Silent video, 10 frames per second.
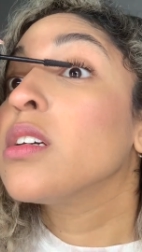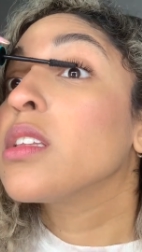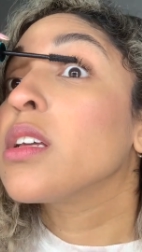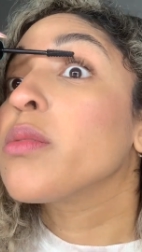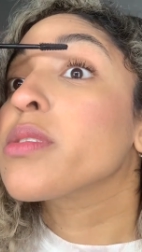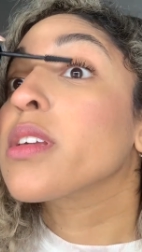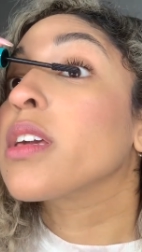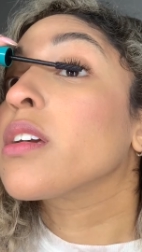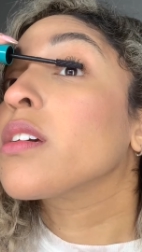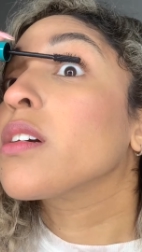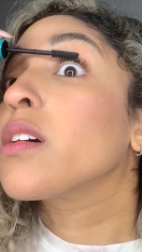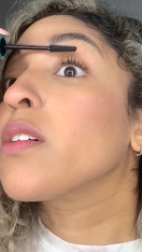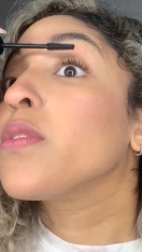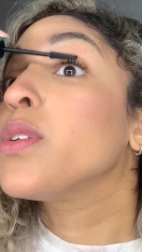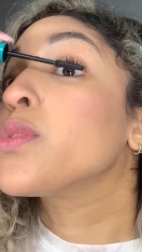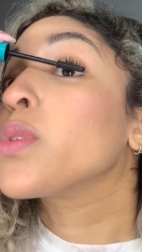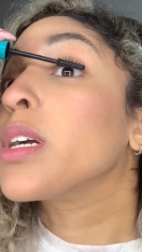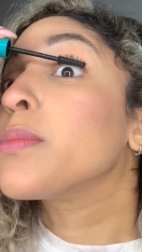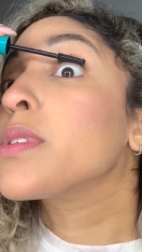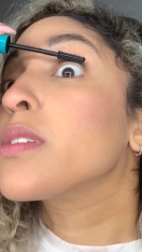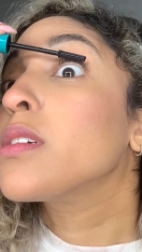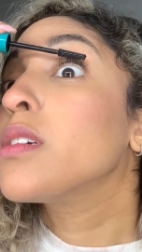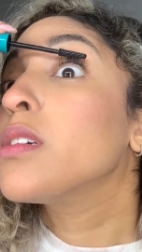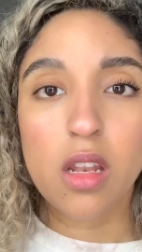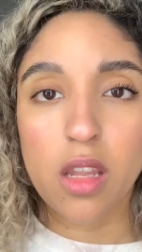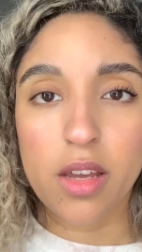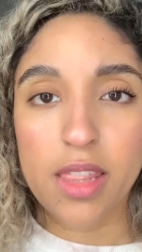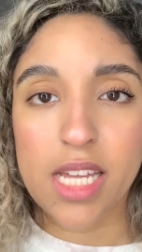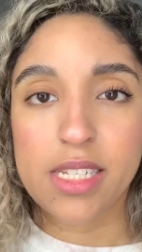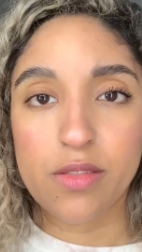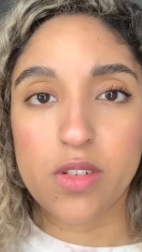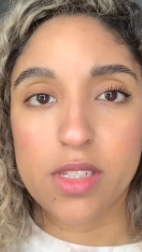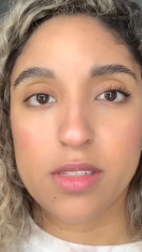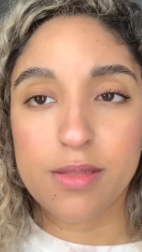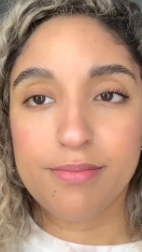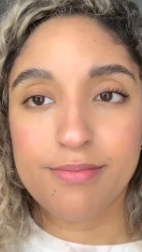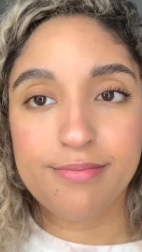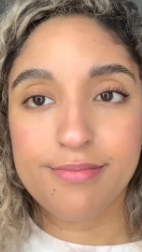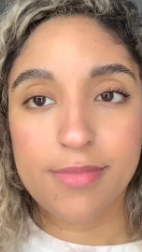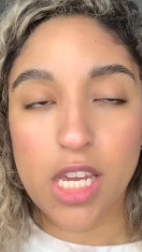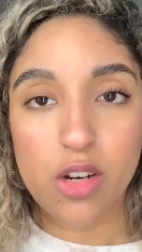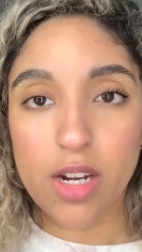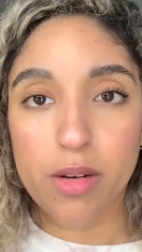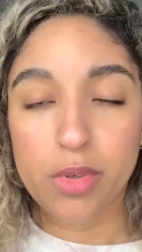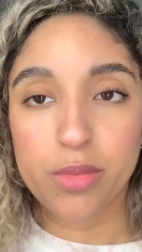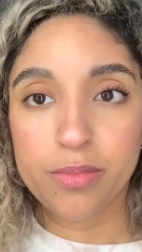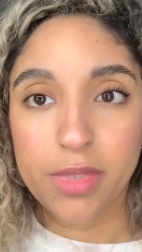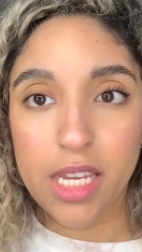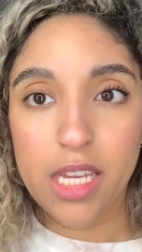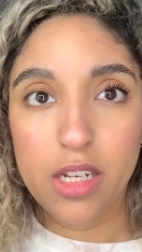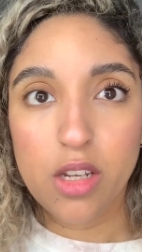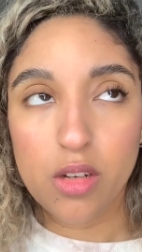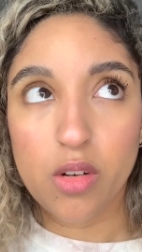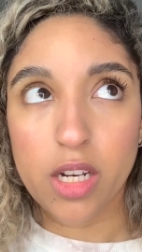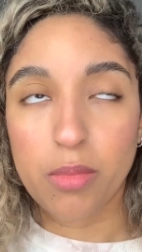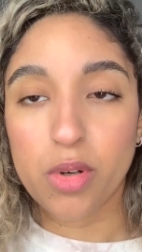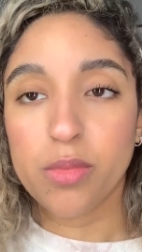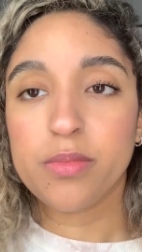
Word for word: That was like a few swipes. Look at that difference. Incredible incredible.